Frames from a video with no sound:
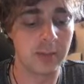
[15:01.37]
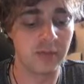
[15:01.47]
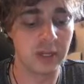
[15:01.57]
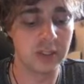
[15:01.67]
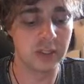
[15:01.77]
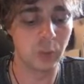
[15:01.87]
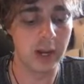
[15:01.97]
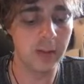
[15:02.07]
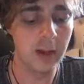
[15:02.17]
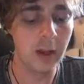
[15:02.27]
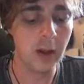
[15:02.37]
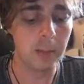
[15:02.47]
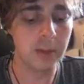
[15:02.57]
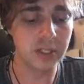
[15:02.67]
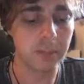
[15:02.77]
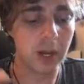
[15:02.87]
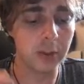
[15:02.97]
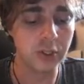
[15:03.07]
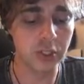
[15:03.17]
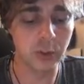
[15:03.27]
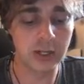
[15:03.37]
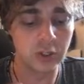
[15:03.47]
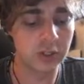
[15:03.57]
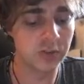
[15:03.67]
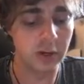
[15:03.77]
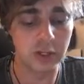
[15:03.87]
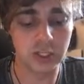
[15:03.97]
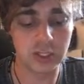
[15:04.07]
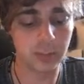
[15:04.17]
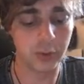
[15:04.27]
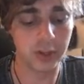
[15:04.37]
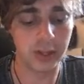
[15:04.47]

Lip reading: feeds as well. But to publish a new entry, this is very simple.